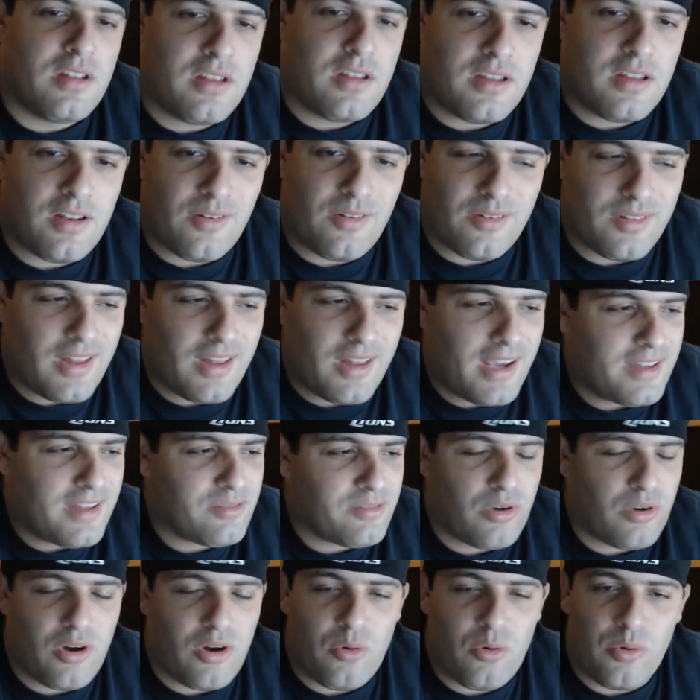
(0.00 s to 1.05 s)
The Lions
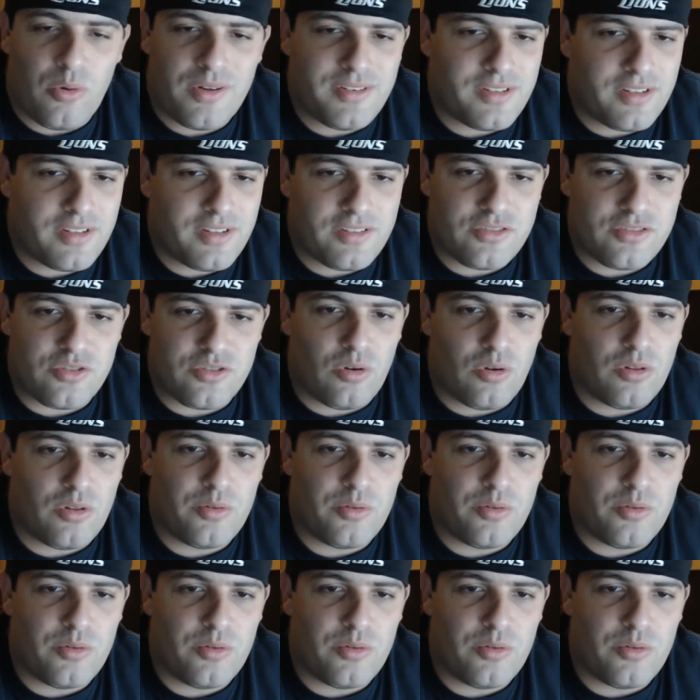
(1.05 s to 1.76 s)
were always in control.